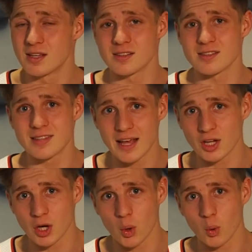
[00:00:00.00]
To set
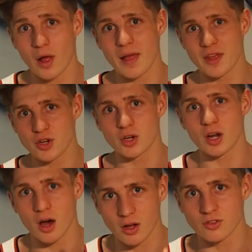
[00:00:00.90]
a goal and then you
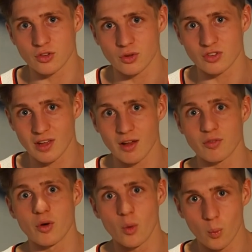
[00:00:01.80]
can answer
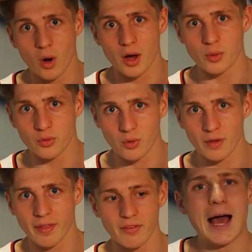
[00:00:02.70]
yourself why you're
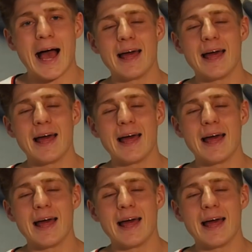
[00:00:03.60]
doing this.